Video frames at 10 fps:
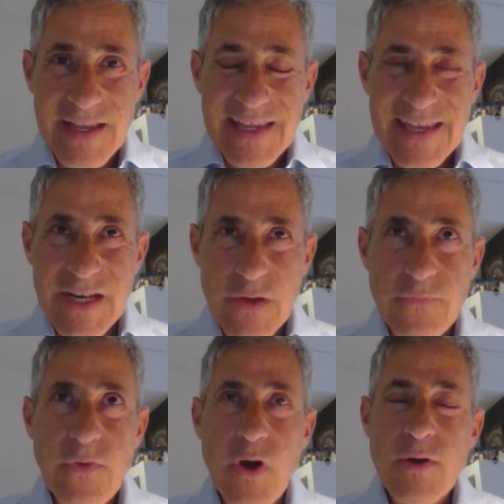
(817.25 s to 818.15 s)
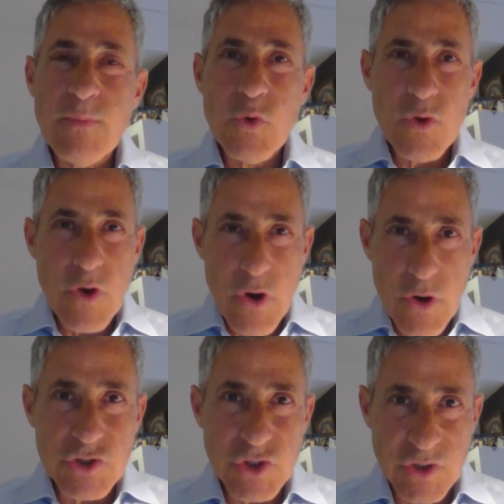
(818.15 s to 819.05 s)
in a far more
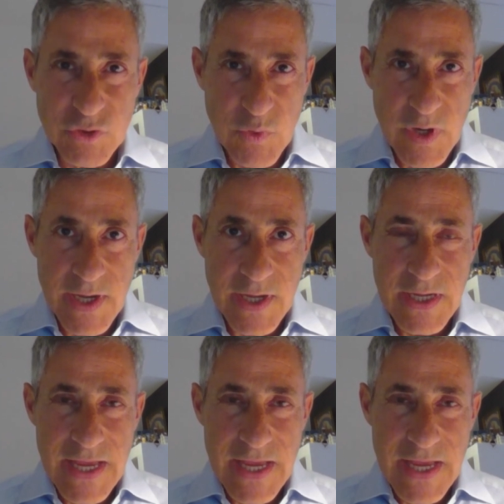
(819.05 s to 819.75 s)
urgent way